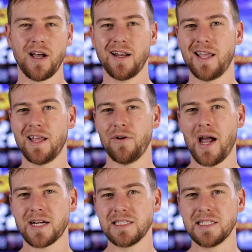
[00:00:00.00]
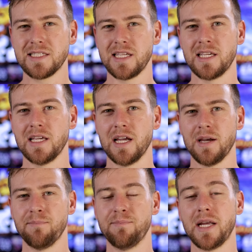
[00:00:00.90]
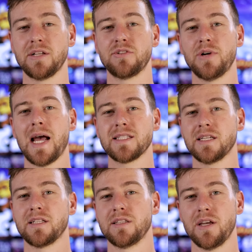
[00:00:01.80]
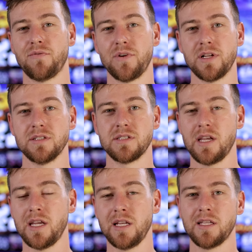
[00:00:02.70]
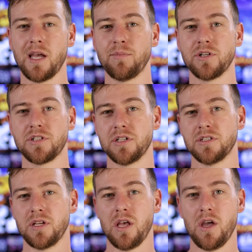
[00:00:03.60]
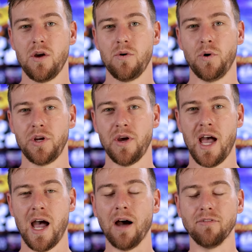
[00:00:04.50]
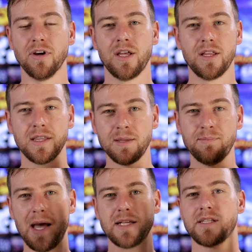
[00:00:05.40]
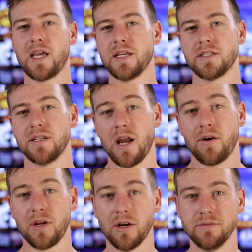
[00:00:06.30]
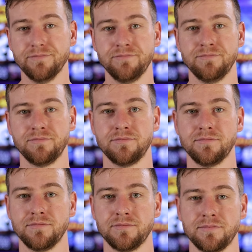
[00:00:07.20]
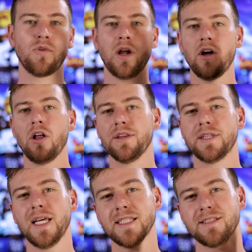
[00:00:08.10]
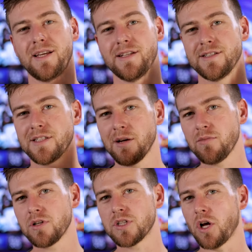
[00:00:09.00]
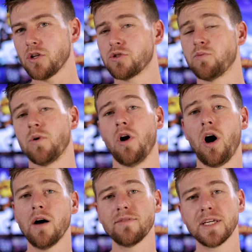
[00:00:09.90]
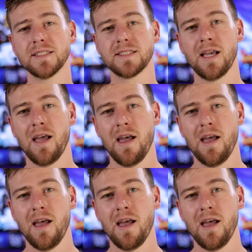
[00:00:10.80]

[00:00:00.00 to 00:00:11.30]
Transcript: or not you actually see a big drastic difference in temperatures when you have the best case scenario. So I've run all the tests and some results were obvious